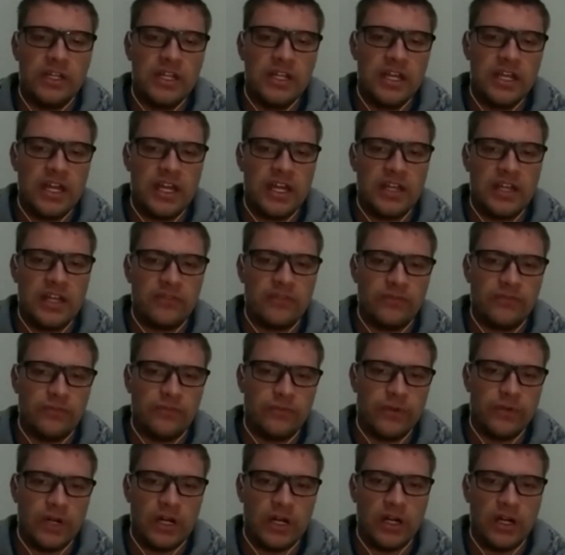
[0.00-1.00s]
and
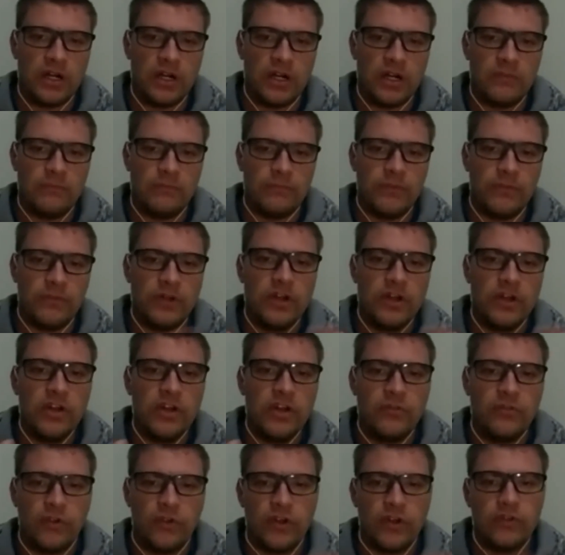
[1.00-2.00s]
uh,
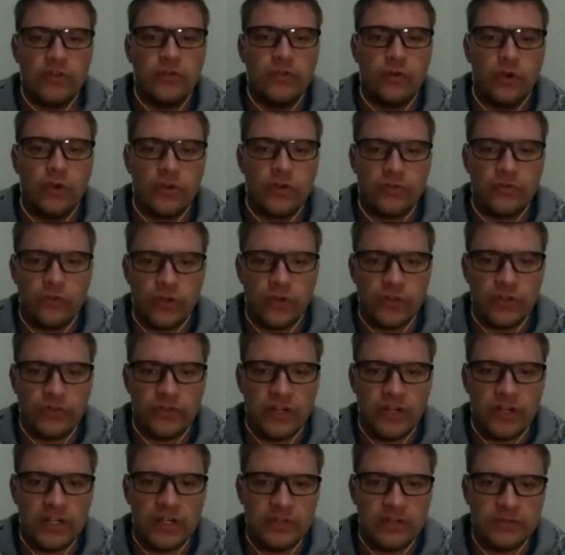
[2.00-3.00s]
44 and
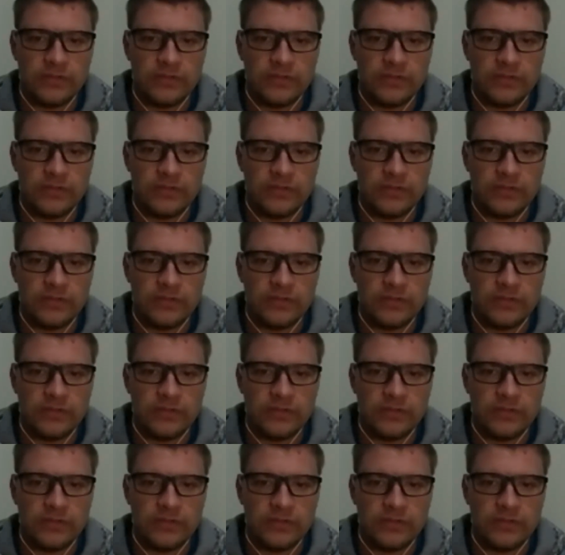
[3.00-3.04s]
45.